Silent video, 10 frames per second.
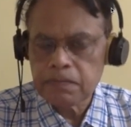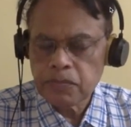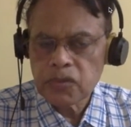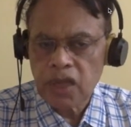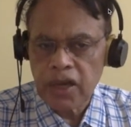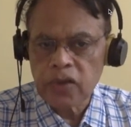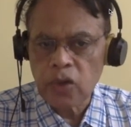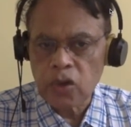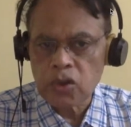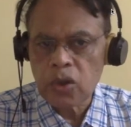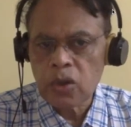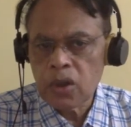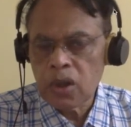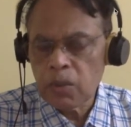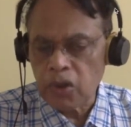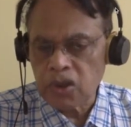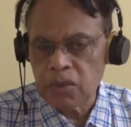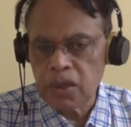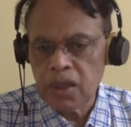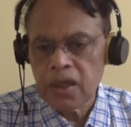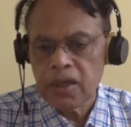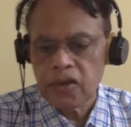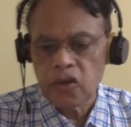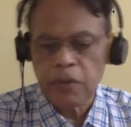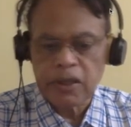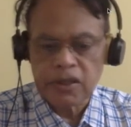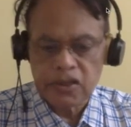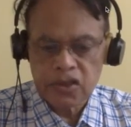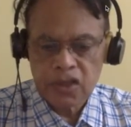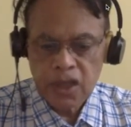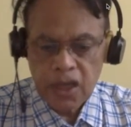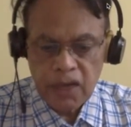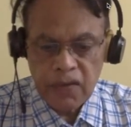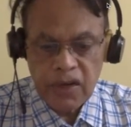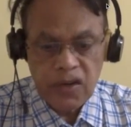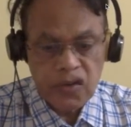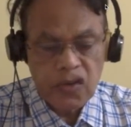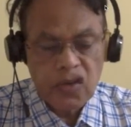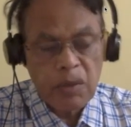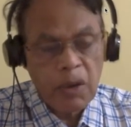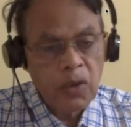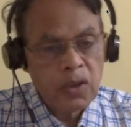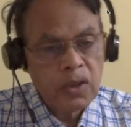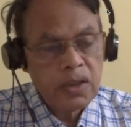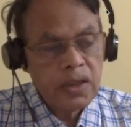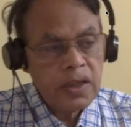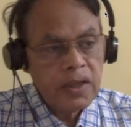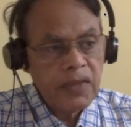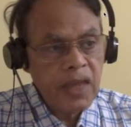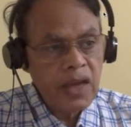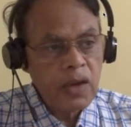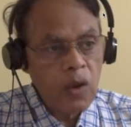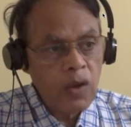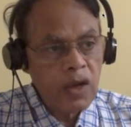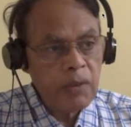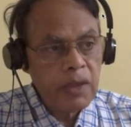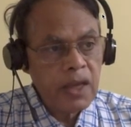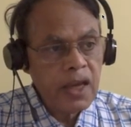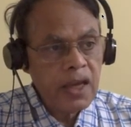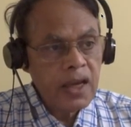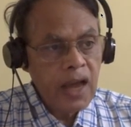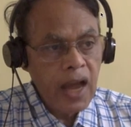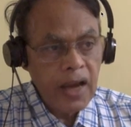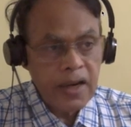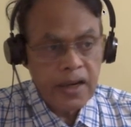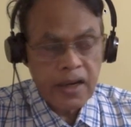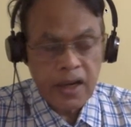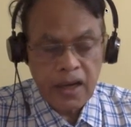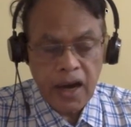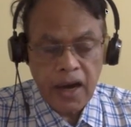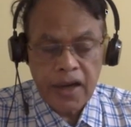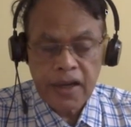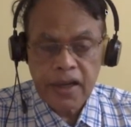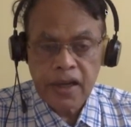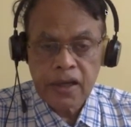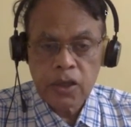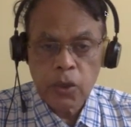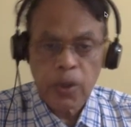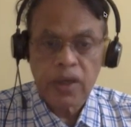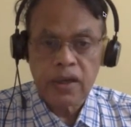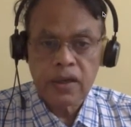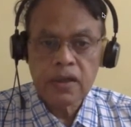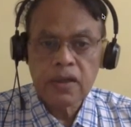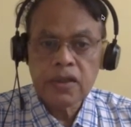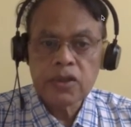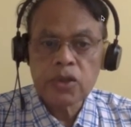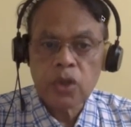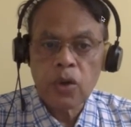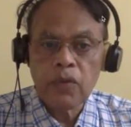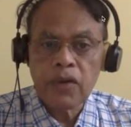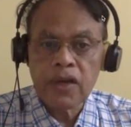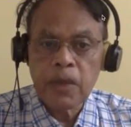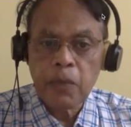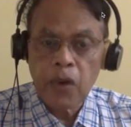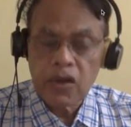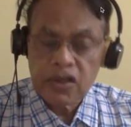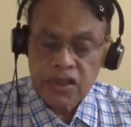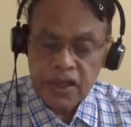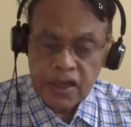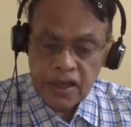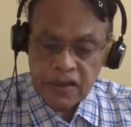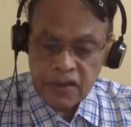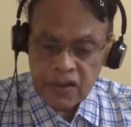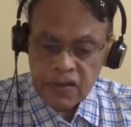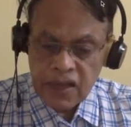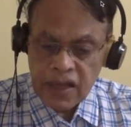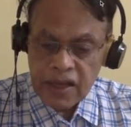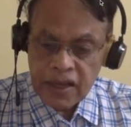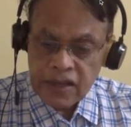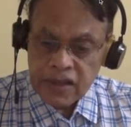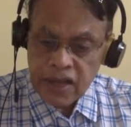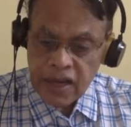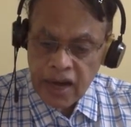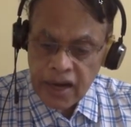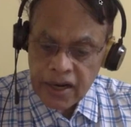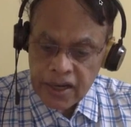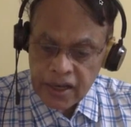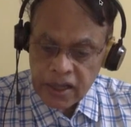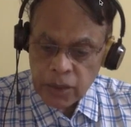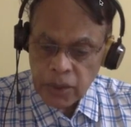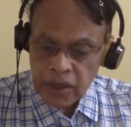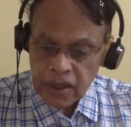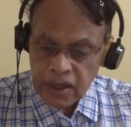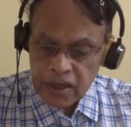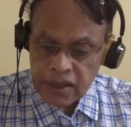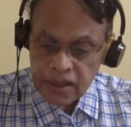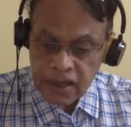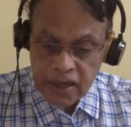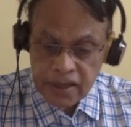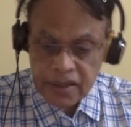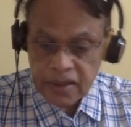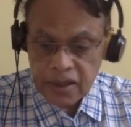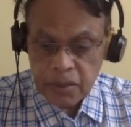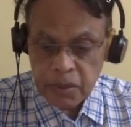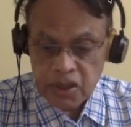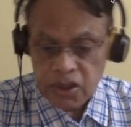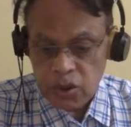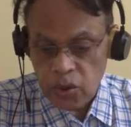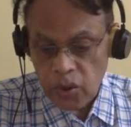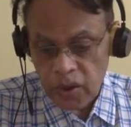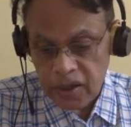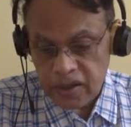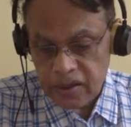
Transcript: That is also possible in these patients. We discussed about the donor being a identical twin. So when a polycystic kidney disease is an identical twin, the correct person to donate.